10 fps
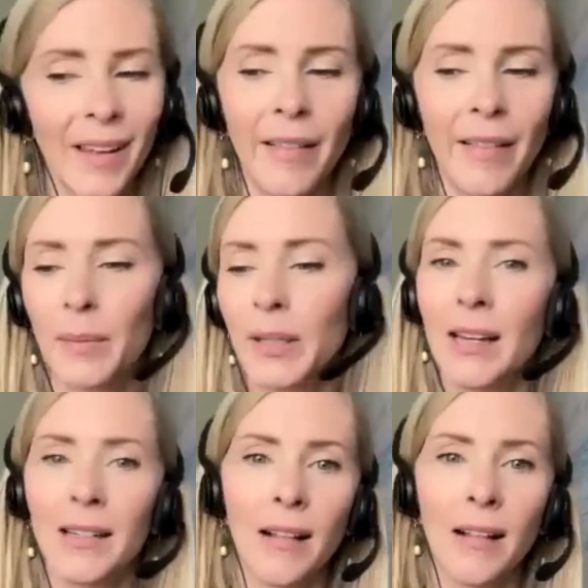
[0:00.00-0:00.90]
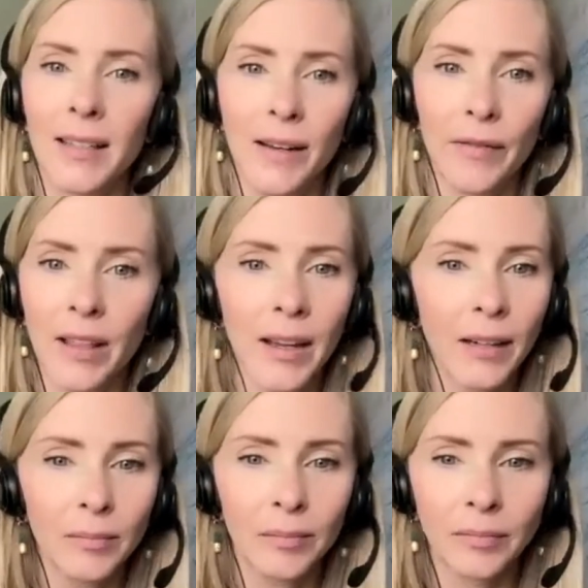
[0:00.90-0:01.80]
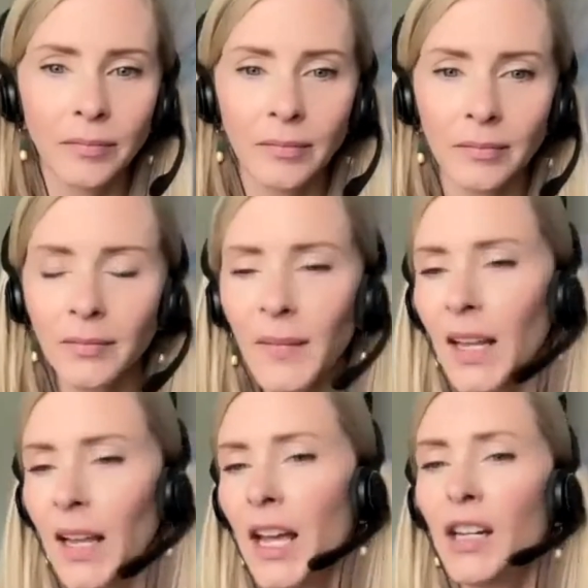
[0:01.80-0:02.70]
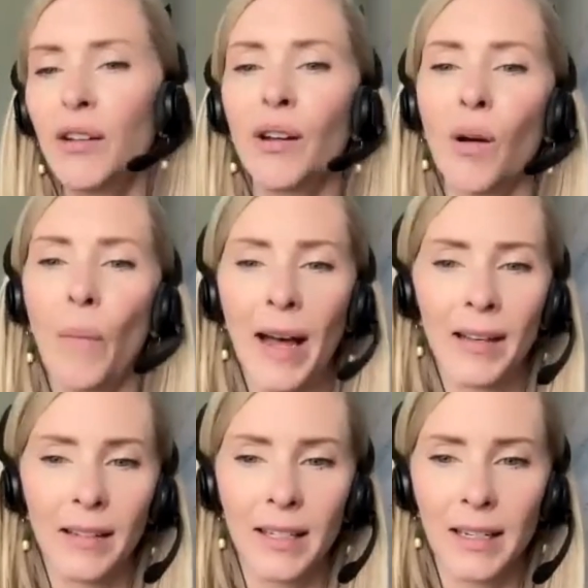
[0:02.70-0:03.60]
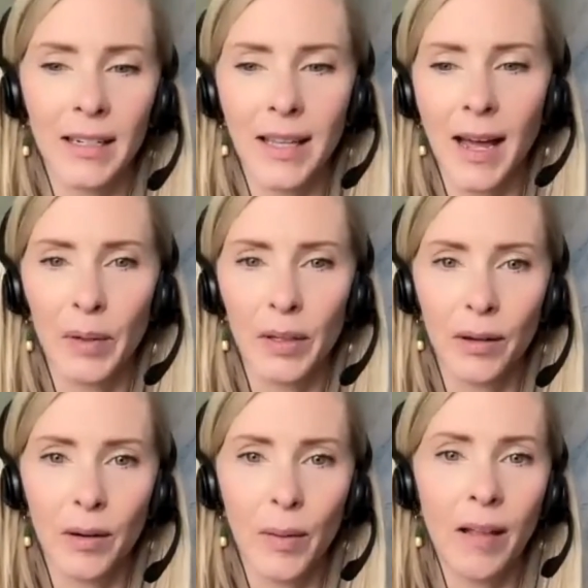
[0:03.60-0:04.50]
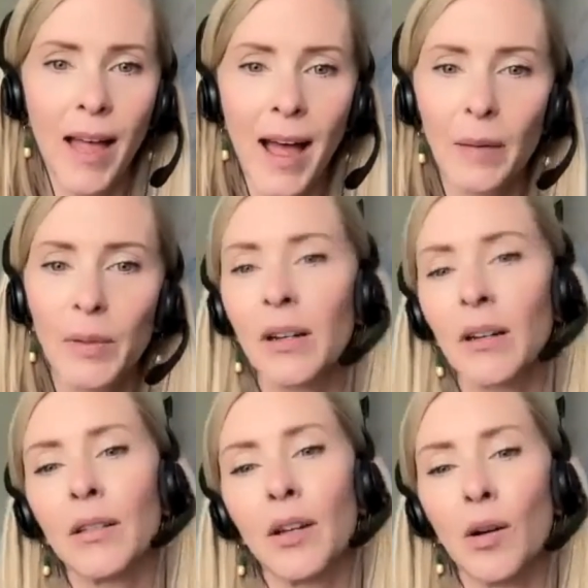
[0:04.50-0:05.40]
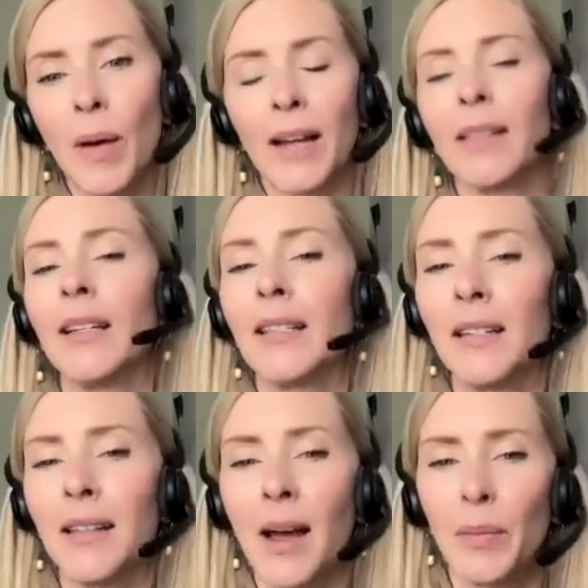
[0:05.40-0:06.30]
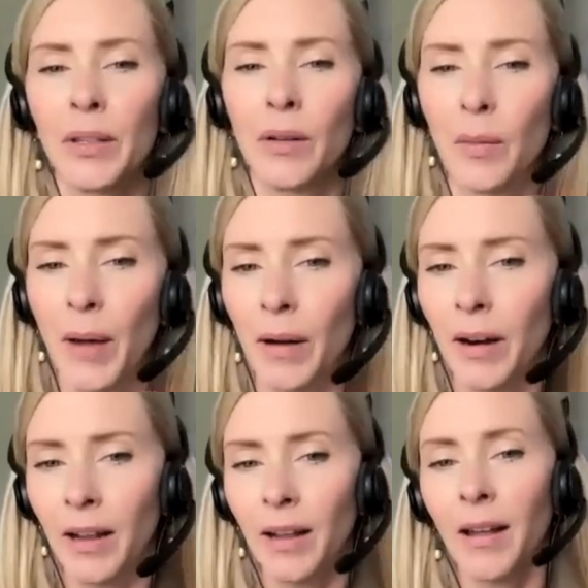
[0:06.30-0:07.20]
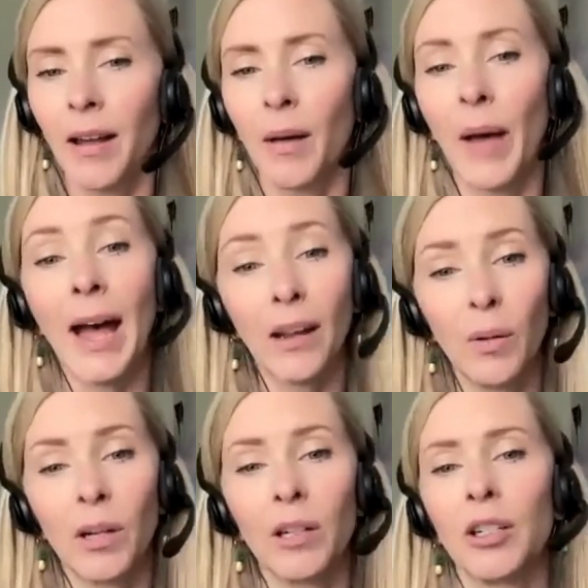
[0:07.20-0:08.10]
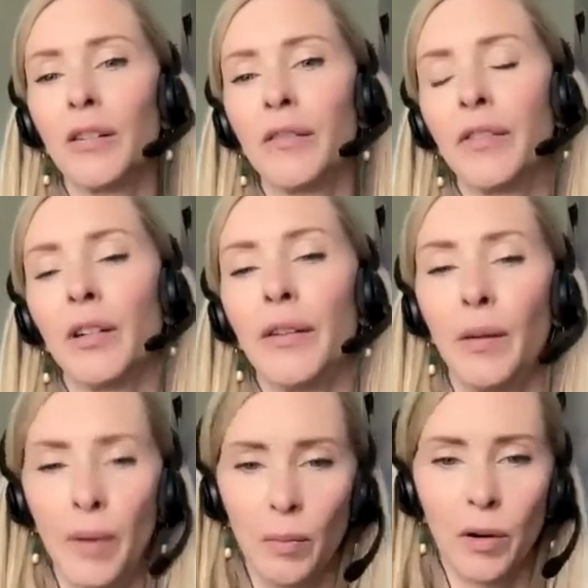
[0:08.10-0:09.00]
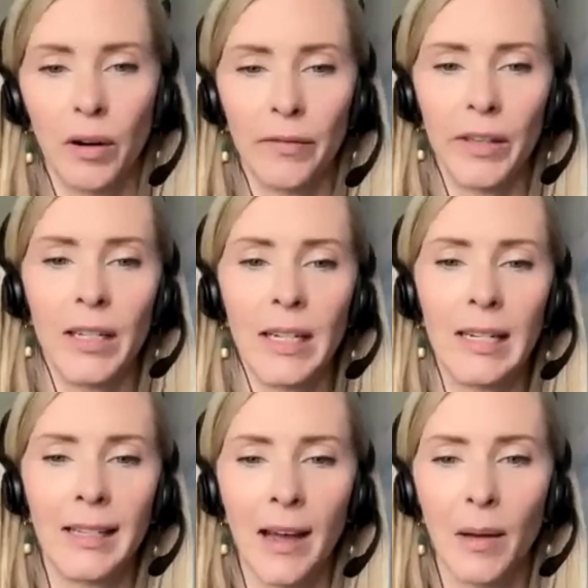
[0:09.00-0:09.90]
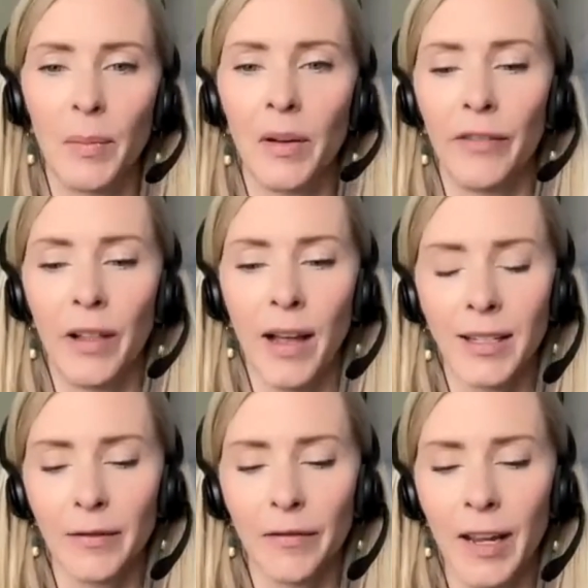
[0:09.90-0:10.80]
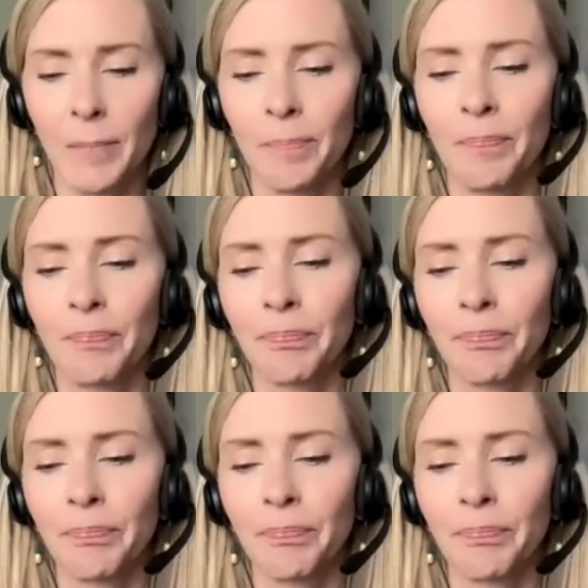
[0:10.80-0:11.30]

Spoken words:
the labs can't tell us everything. And you can go back and listen to the episode about labs. You can also go back and listen to the episode about acupuncture for a little bit more of the TCM philosophy.